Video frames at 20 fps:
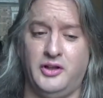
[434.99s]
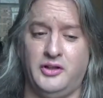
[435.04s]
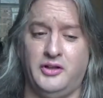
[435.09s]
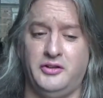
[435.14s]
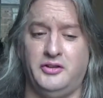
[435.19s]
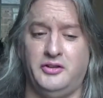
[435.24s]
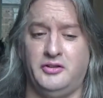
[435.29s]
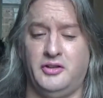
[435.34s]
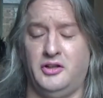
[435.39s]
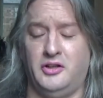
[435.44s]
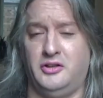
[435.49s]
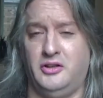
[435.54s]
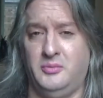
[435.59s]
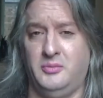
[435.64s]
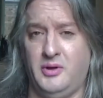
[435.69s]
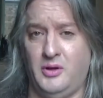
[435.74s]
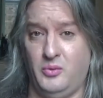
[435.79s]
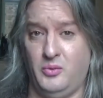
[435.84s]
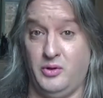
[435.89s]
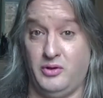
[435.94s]
and a discussion
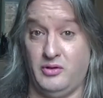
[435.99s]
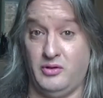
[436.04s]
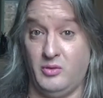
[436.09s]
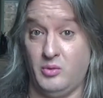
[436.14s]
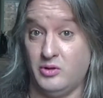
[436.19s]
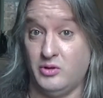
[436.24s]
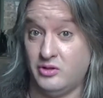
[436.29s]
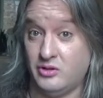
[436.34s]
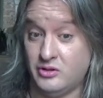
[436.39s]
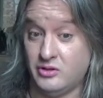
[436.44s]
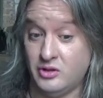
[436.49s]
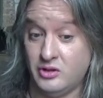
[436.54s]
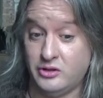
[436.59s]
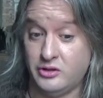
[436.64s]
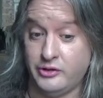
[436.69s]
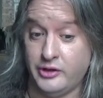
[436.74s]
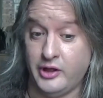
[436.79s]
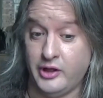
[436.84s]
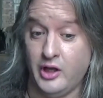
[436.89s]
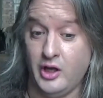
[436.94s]
about whether I want
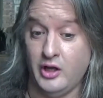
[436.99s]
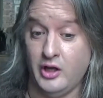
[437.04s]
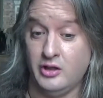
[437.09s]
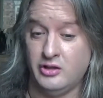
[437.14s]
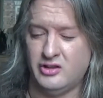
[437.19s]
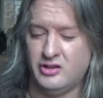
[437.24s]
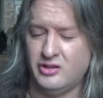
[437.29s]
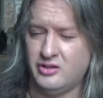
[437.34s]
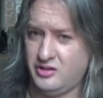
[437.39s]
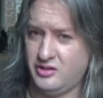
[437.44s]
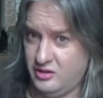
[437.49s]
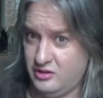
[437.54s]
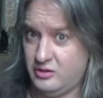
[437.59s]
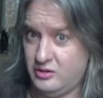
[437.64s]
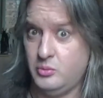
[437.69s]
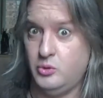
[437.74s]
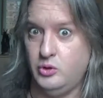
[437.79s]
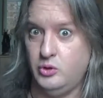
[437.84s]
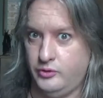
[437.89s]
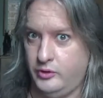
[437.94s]
surgery. So things
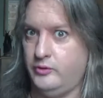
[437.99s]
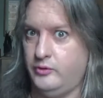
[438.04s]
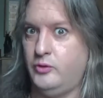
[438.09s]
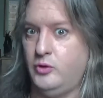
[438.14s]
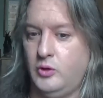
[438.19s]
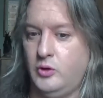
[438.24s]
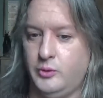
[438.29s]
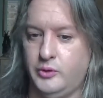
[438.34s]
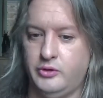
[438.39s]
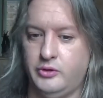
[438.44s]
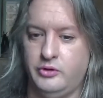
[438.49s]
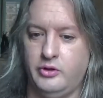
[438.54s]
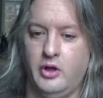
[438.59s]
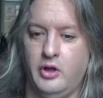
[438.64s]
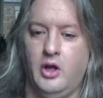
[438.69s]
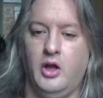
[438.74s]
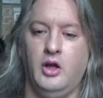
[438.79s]
are moving forwards.